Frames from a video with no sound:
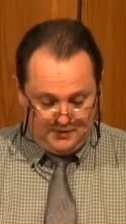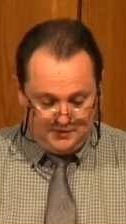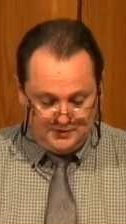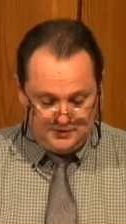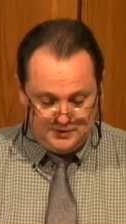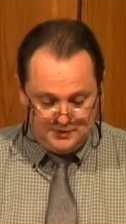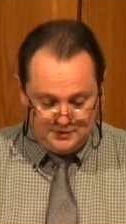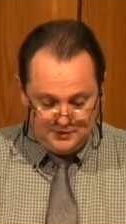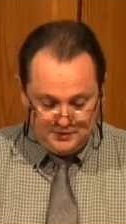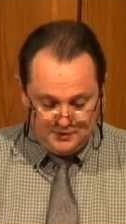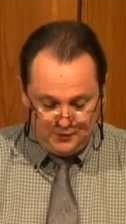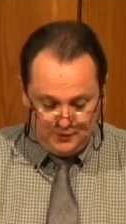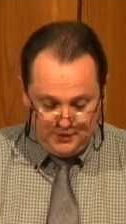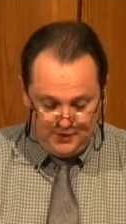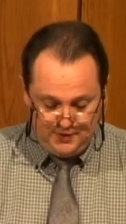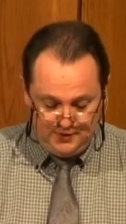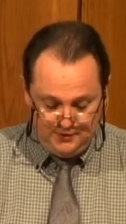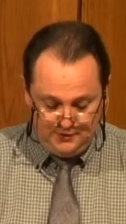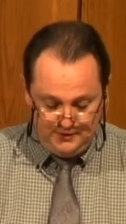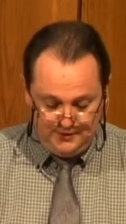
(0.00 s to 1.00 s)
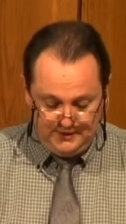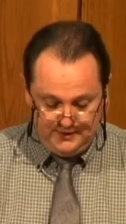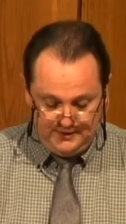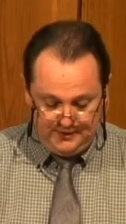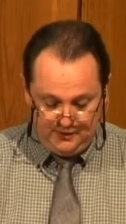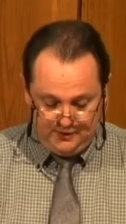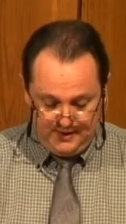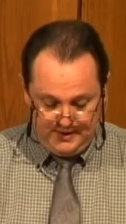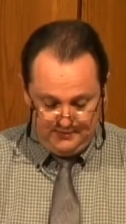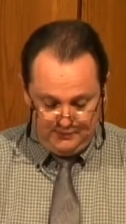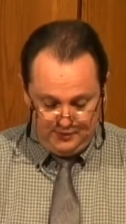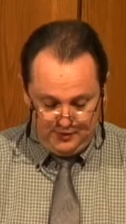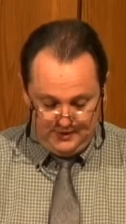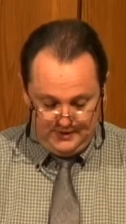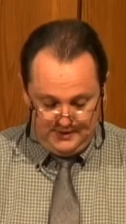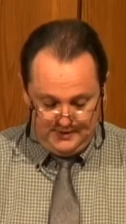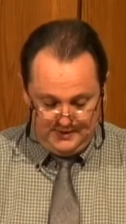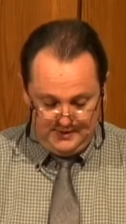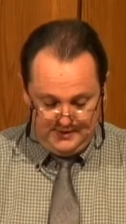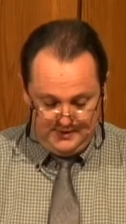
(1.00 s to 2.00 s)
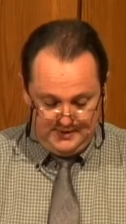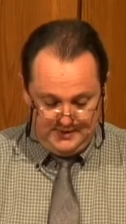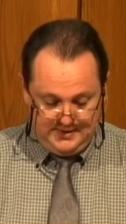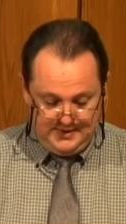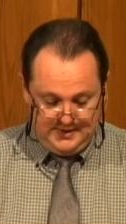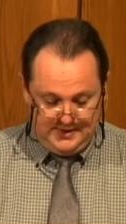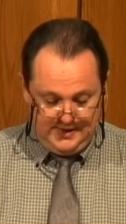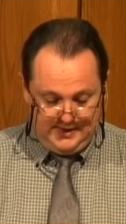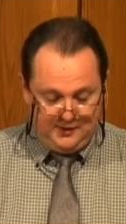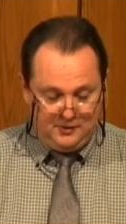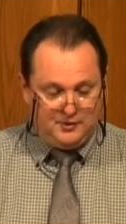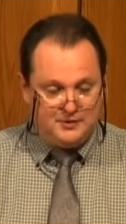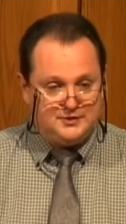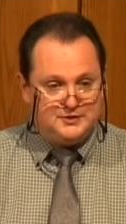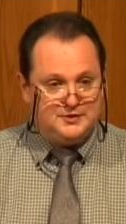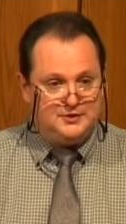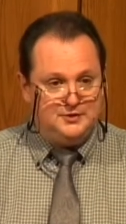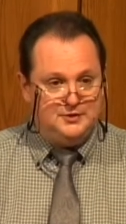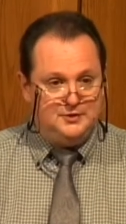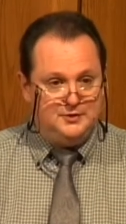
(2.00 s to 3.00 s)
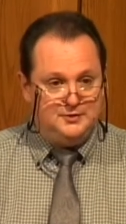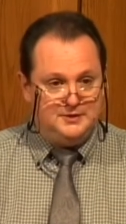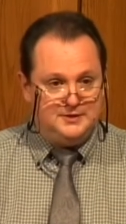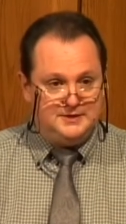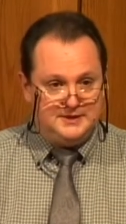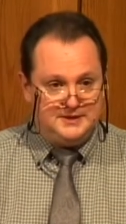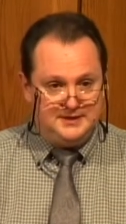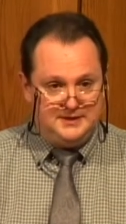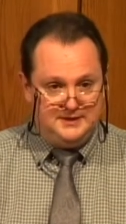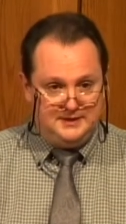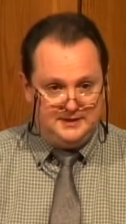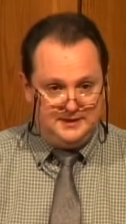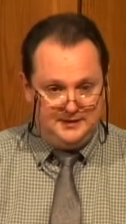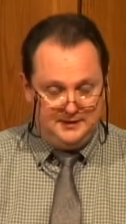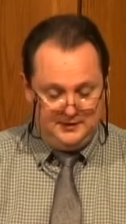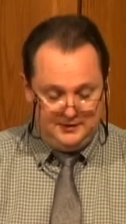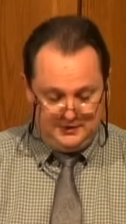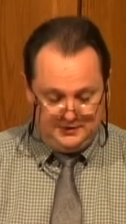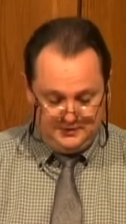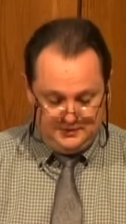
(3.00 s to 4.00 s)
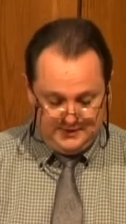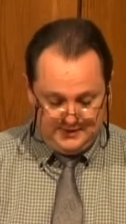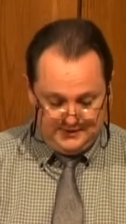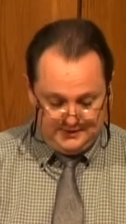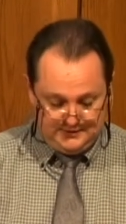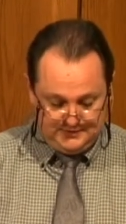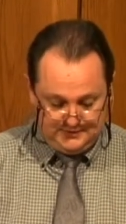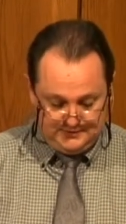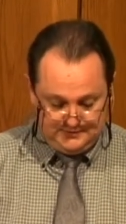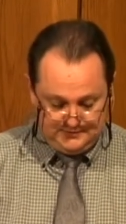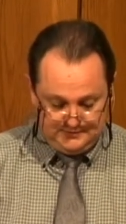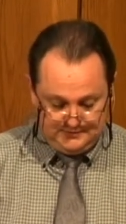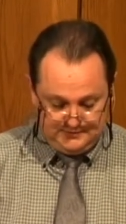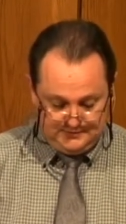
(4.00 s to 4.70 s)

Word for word: the Church Reunion in Great Britain, and Christian unity in the U.S.